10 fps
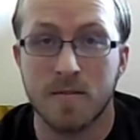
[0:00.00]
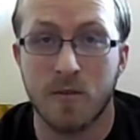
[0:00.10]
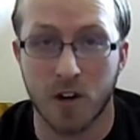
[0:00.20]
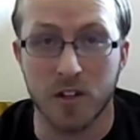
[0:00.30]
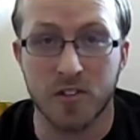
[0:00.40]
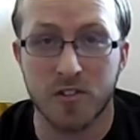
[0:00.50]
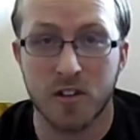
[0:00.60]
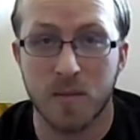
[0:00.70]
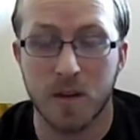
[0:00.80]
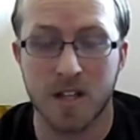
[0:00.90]
first.
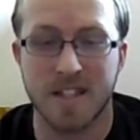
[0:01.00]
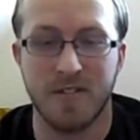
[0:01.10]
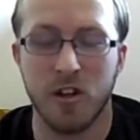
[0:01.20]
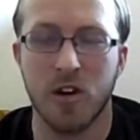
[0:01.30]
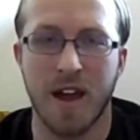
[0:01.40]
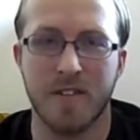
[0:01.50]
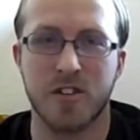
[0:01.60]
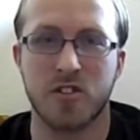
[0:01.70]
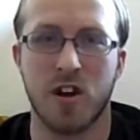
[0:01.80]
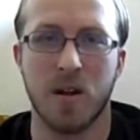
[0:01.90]
Because if you don't have a
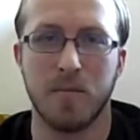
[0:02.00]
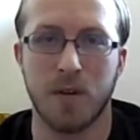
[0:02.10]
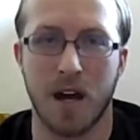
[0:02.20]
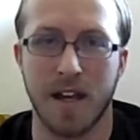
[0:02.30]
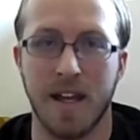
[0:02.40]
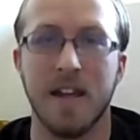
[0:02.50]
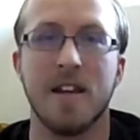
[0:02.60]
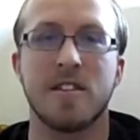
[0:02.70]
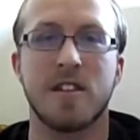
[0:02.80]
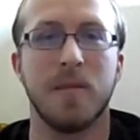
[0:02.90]
strong body,
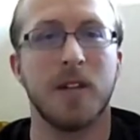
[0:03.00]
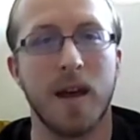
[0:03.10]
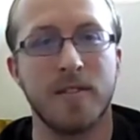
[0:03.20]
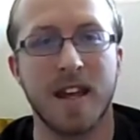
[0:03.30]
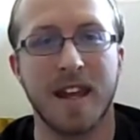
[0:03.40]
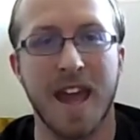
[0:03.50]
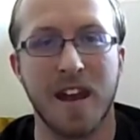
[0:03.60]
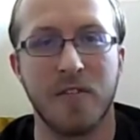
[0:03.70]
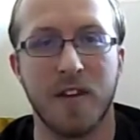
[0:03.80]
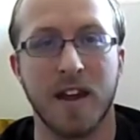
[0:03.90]
sometimes that can
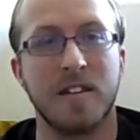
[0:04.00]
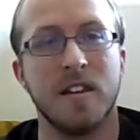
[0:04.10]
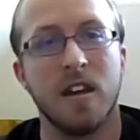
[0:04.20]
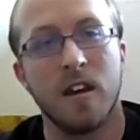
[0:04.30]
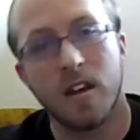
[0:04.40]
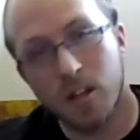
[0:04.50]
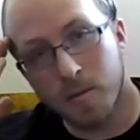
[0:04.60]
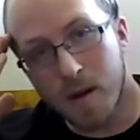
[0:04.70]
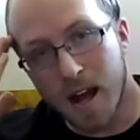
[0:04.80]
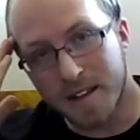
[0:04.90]
affect your
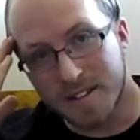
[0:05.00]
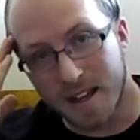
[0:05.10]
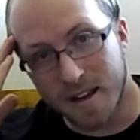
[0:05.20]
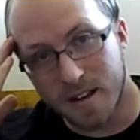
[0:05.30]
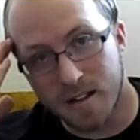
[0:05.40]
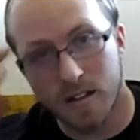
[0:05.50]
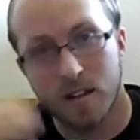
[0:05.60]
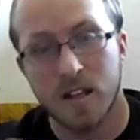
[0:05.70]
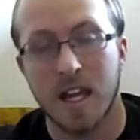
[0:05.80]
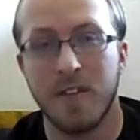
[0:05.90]
mindset.
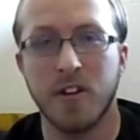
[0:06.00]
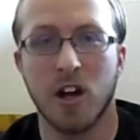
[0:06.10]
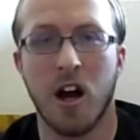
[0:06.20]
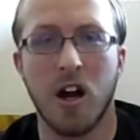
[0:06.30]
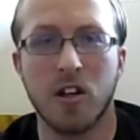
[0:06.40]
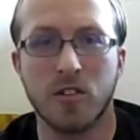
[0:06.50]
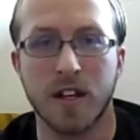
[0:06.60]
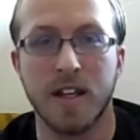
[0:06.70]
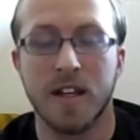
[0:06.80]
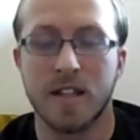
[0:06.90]
If you're
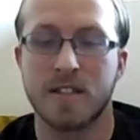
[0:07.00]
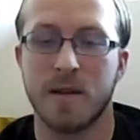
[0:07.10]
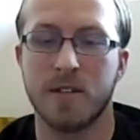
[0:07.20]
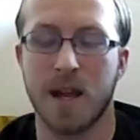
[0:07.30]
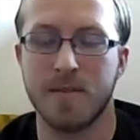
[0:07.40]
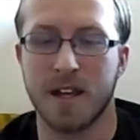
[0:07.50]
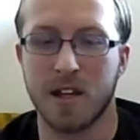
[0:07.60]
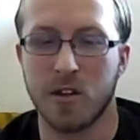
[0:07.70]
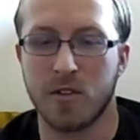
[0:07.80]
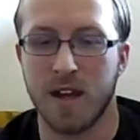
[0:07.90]
hungry, sometimes that
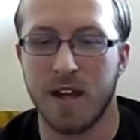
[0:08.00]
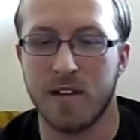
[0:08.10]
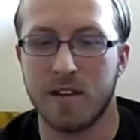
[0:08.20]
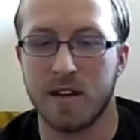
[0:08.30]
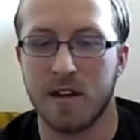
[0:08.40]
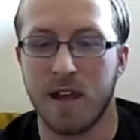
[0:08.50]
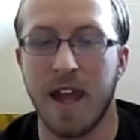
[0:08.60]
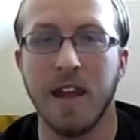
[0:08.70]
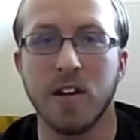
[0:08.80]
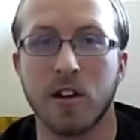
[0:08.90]
can create
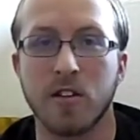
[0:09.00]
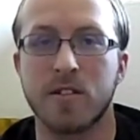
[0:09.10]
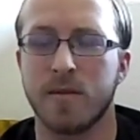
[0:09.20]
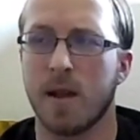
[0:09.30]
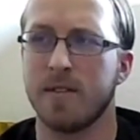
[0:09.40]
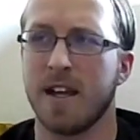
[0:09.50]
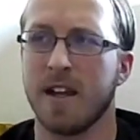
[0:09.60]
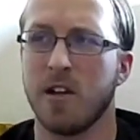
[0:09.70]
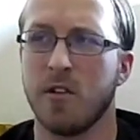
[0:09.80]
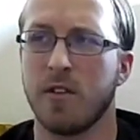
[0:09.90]
anger, sometimes that
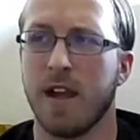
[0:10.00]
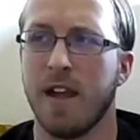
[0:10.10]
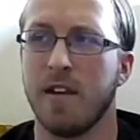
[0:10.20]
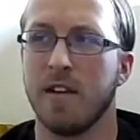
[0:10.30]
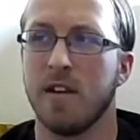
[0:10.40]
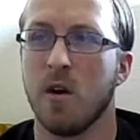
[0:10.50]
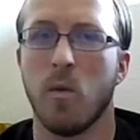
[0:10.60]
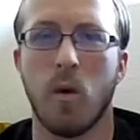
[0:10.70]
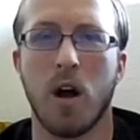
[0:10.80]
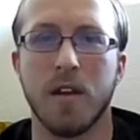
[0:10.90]
can create
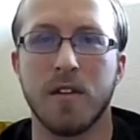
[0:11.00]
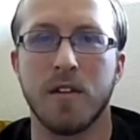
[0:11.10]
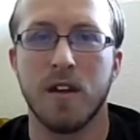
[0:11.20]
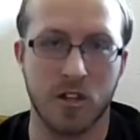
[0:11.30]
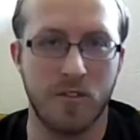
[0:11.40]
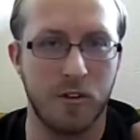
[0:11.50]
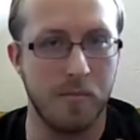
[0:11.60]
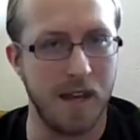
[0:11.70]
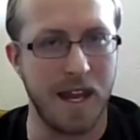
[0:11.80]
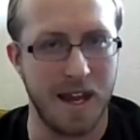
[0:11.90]
want. So for
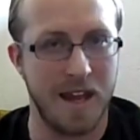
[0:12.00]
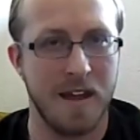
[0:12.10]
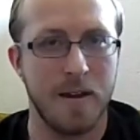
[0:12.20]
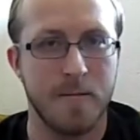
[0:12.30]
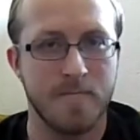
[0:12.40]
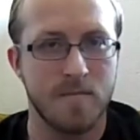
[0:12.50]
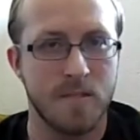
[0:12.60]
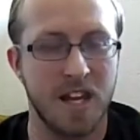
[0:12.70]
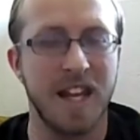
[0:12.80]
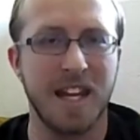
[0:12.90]
me,
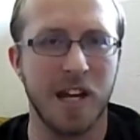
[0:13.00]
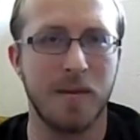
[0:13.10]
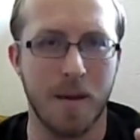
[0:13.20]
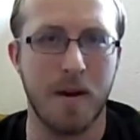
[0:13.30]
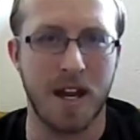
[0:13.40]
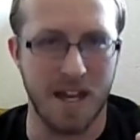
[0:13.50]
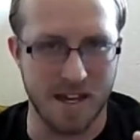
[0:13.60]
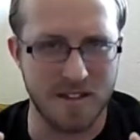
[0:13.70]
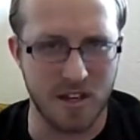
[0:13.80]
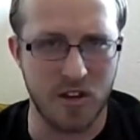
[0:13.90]
taking care of my body
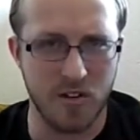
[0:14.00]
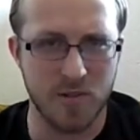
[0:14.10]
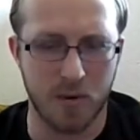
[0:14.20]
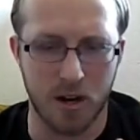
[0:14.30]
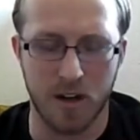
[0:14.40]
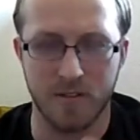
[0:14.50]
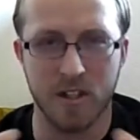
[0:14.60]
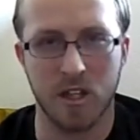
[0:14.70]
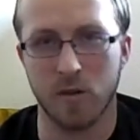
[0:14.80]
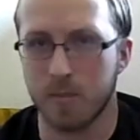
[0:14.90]
is a huge part of
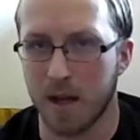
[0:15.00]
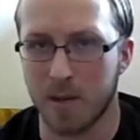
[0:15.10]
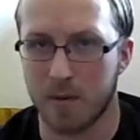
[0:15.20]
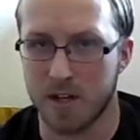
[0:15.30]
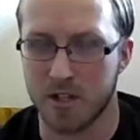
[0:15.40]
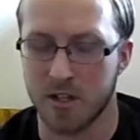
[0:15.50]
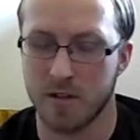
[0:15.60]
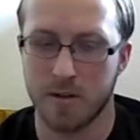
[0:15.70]
dealing with my depression.